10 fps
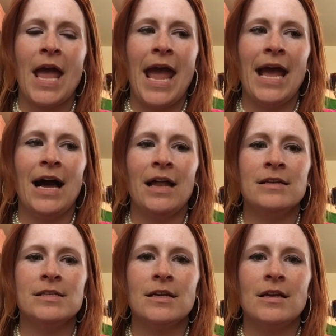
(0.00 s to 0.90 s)

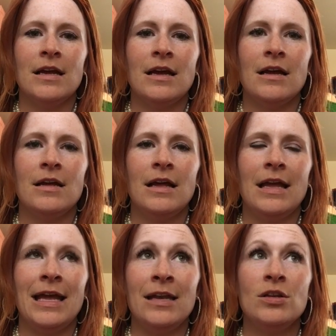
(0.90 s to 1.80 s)
and
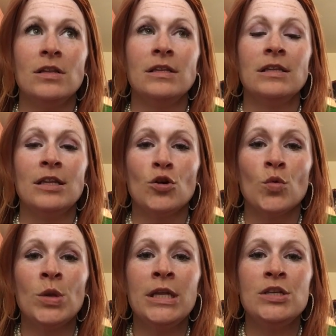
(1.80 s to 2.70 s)
it
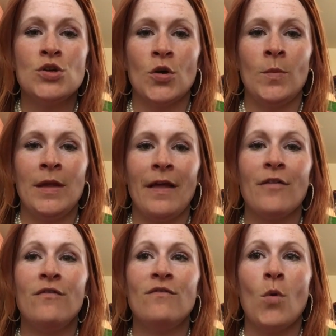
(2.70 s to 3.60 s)
literally took me
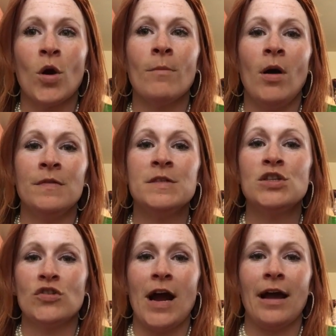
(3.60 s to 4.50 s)
4 months
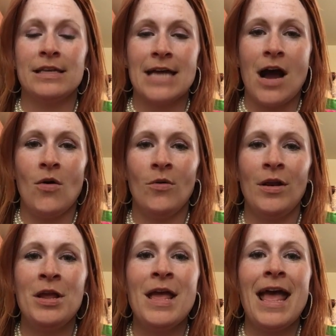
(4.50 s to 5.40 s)
to track it
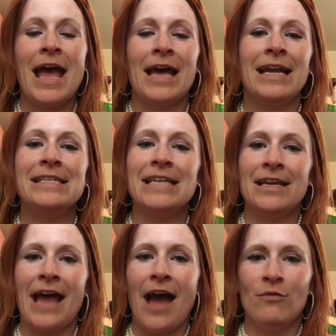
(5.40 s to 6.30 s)
down, and I
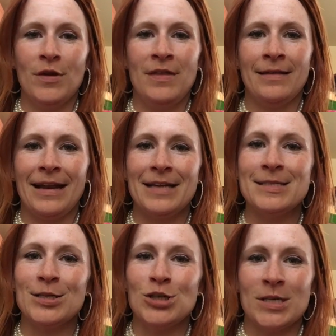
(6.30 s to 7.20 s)
did everything that I
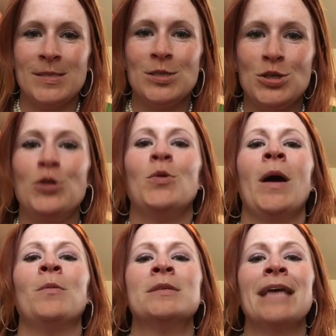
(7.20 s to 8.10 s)
suggested to you
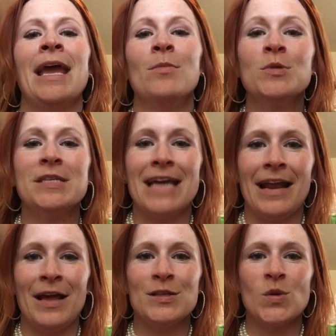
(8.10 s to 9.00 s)
and was able to
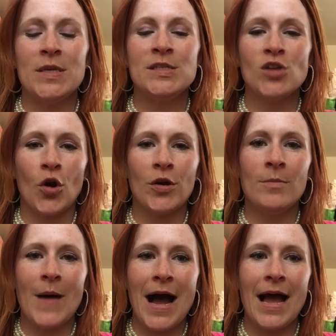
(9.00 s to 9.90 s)
get it. So I
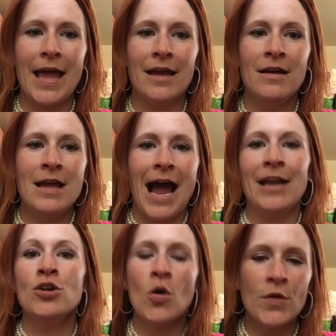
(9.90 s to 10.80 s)

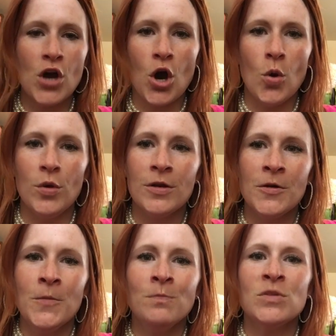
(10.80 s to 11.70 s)
didn't know the code,
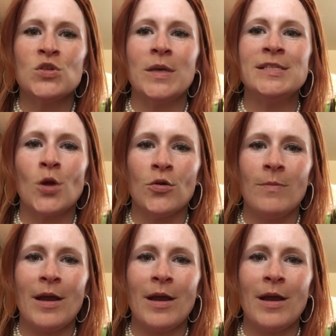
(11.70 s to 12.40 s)
so I started